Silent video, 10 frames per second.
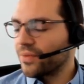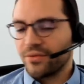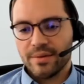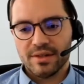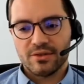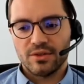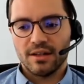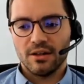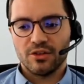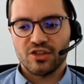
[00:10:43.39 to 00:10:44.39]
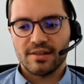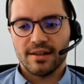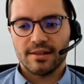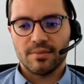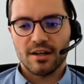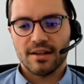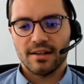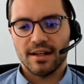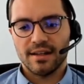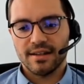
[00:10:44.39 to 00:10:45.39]
pharmaceutical logistics
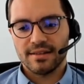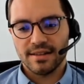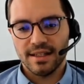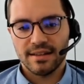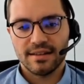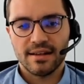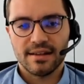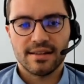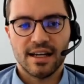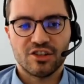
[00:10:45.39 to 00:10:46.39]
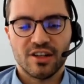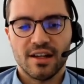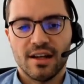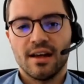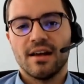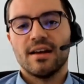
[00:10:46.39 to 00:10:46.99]
market, and it doesn't need such a